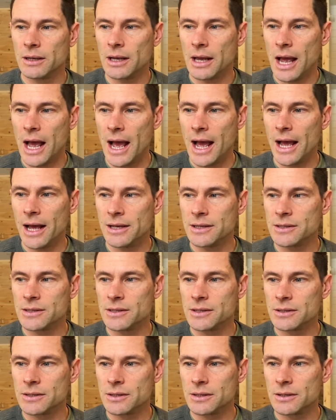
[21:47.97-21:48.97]

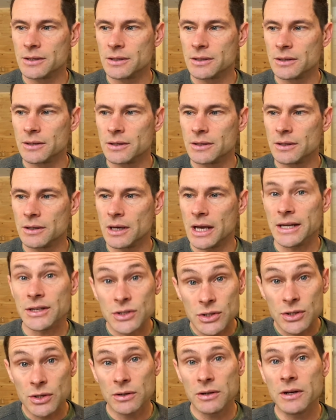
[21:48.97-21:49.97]
as a
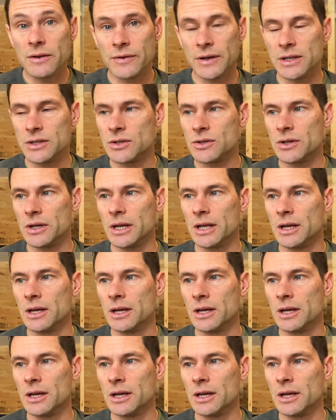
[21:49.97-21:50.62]
student of history,